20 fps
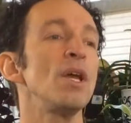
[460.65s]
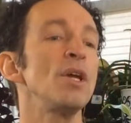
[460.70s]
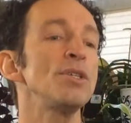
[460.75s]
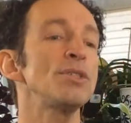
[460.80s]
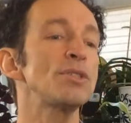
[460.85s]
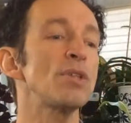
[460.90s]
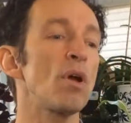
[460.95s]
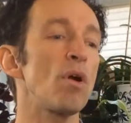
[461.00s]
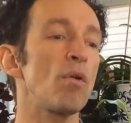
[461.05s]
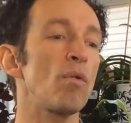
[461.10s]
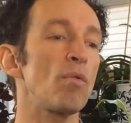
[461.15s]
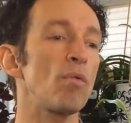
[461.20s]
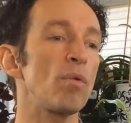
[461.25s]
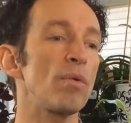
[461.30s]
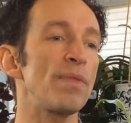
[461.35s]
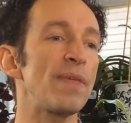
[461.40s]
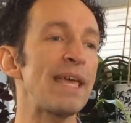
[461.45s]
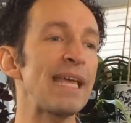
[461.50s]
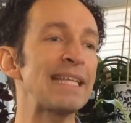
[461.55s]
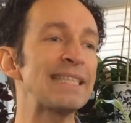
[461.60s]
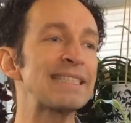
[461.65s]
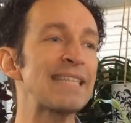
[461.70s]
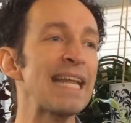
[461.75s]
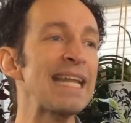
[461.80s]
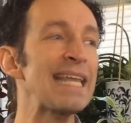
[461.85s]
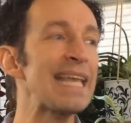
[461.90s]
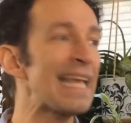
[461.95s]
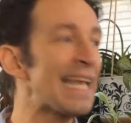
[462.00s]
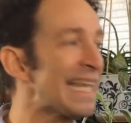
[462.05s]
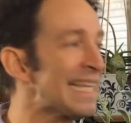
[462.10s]
So the
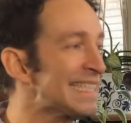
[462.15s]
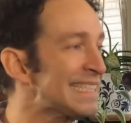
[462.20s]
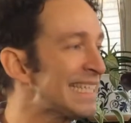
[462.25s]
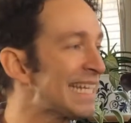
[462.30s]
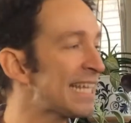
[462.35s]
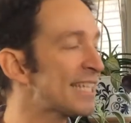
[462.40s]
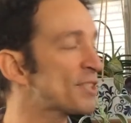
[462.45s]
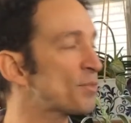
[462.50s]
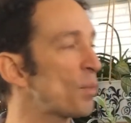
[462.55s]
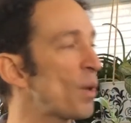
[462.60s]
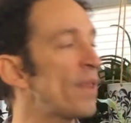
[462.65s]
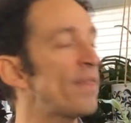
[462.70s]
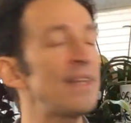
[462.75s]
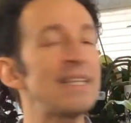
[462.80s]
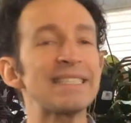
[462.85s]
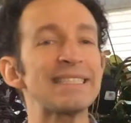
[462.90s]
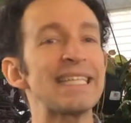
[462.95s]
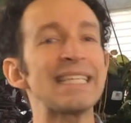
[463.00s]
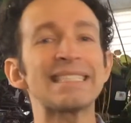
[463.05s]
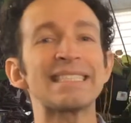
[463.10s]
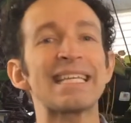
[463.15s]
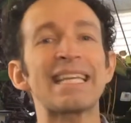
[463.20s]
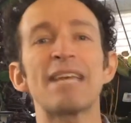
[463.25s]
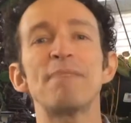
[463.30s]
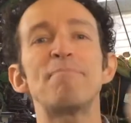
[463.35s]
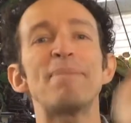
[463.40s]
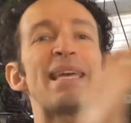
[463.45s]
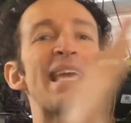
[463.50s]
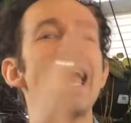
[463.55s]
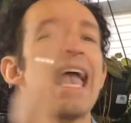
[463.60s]
inciting incident is one of these things that
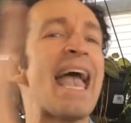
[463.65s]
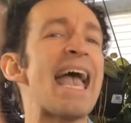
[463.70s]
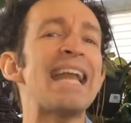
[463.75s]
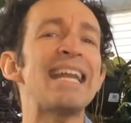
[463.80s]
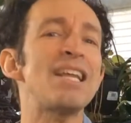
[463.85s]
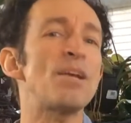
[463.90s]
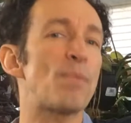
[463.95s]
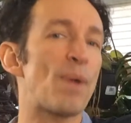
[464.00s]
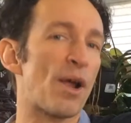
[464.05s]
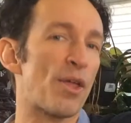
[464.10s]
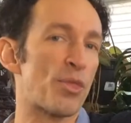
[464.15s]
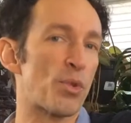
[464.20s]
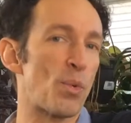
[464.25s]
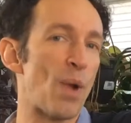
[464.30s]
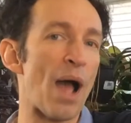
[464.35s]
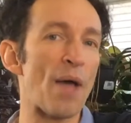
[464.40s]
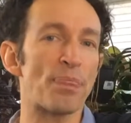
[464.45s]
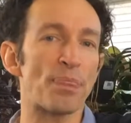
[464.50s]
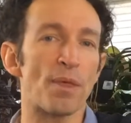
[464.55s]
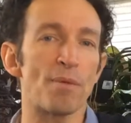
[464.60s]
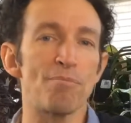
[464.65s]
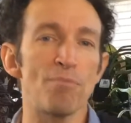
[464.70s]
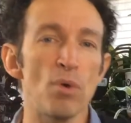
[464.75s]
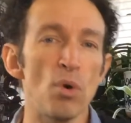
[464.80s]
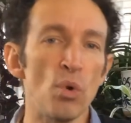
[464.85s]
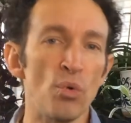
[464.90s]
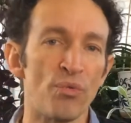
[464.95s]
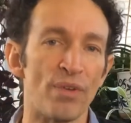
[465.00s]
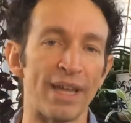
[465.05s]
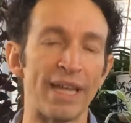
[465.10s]
can be anywhere throughout the
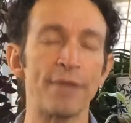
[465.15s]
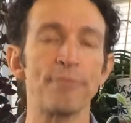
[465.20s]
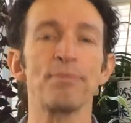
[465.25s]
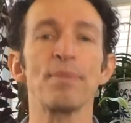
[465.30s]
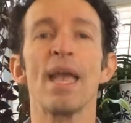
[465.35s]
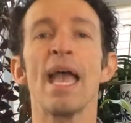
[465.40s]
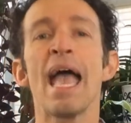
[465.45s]
movie,